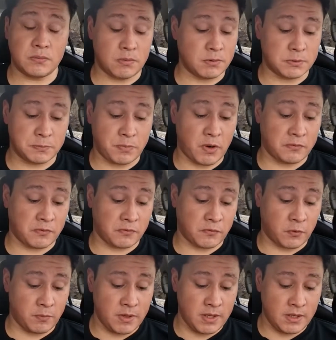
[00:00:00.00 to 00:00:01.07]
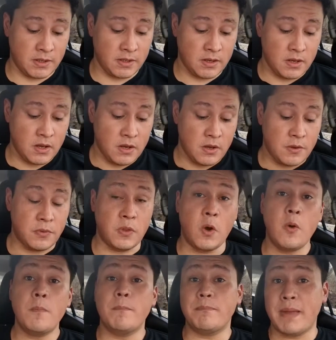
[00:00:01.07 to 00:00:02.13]
it's perfect for me.
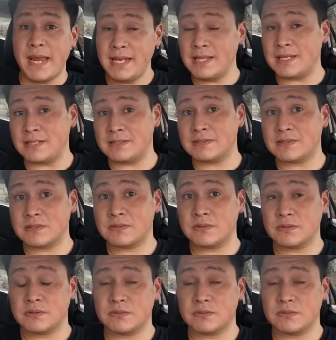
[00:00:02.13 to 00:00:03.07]
No maintenance,